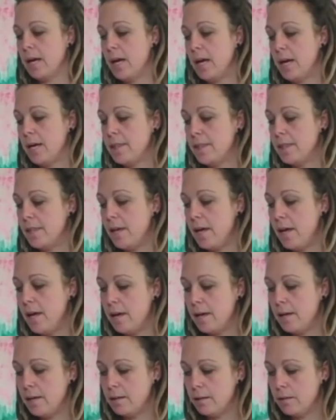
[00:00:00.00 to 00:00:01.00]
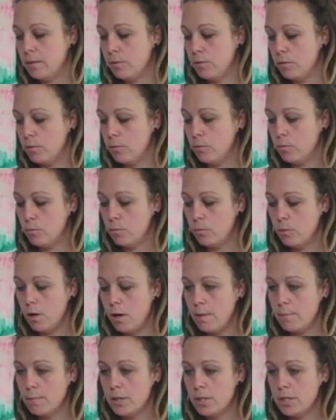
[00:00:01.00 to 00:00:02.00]
And then what
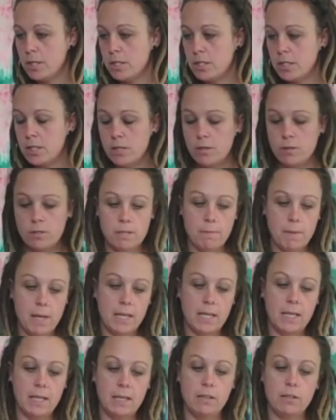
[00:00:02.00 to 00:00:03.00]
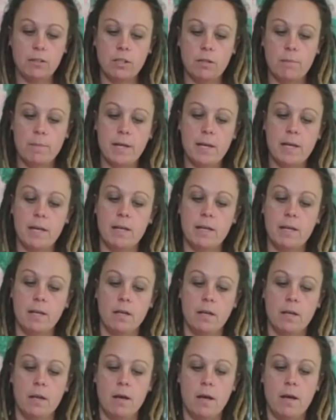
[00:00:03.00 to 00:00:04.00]
I'm going to do to make it look a bit
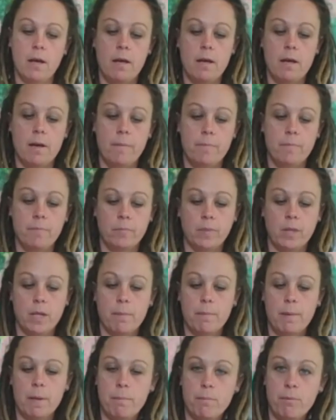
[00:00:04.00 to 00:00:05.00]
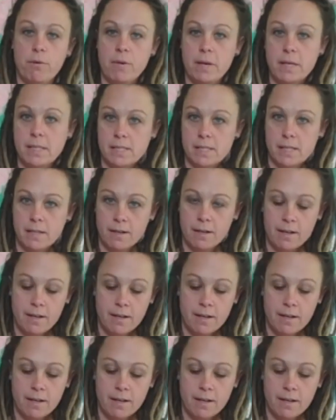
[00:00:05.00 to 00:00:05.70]
prettier